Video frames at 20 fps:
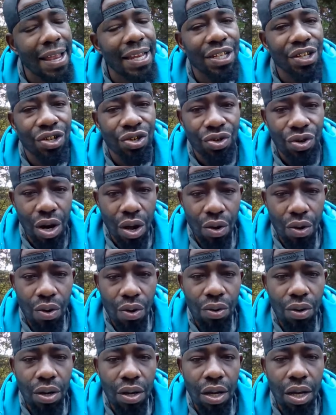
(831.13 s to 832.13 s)
is
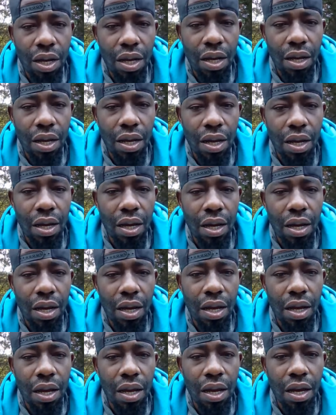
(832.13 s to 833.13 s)
strong,
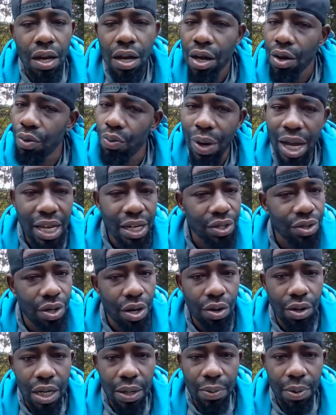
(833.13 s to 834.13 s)
way
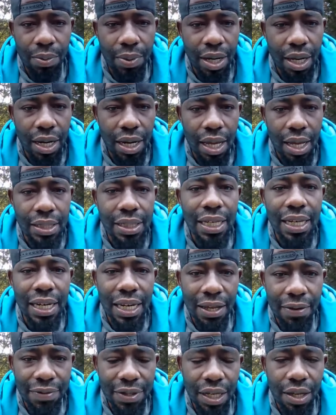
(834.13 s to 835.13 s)
stronger than we realize. It
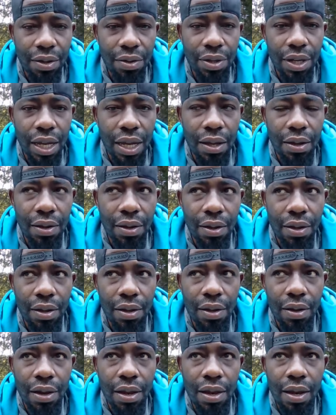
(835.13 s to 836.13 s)
lives on, y'all.
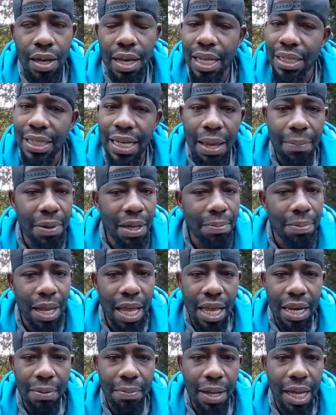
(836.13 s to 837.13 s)
Let's not be
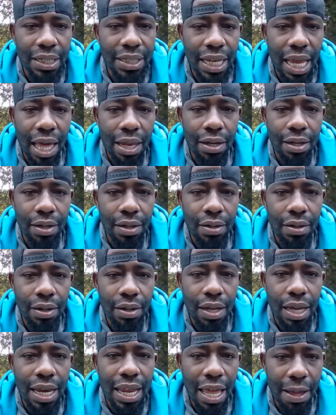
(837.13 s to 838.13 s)
blinded by talent
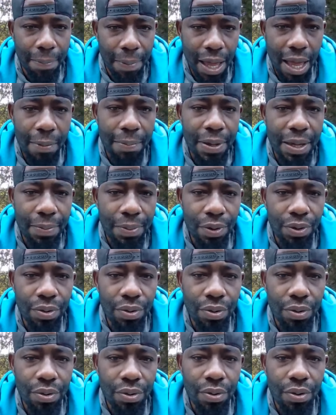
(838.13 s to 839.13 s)
and help our people
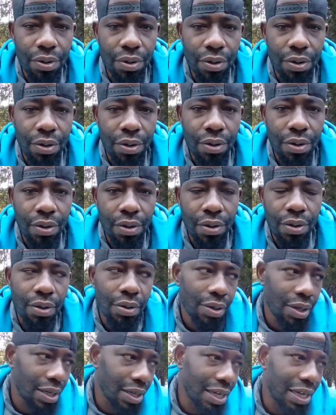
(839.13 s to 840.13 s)

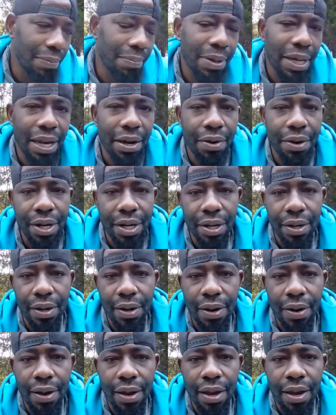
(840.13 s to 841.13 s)
get buried.
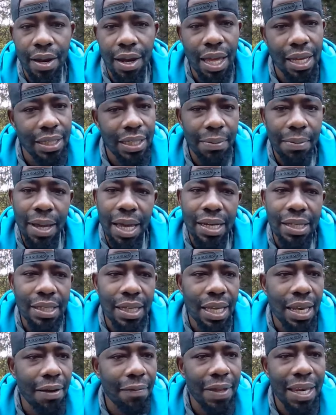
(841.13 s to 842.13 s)
Like somebody
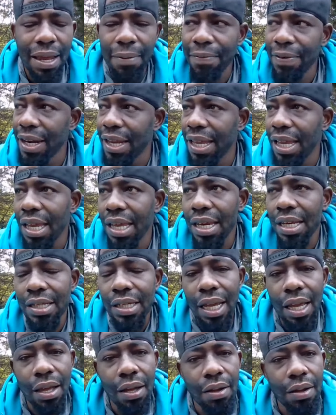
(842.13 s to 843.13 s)
said, I'm going to end
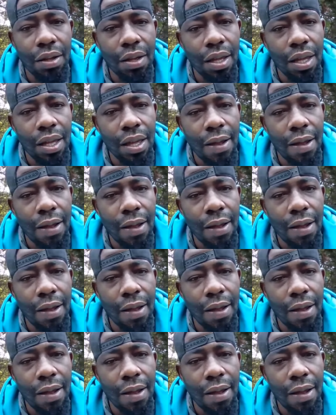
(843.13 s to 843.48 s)
it, y'all.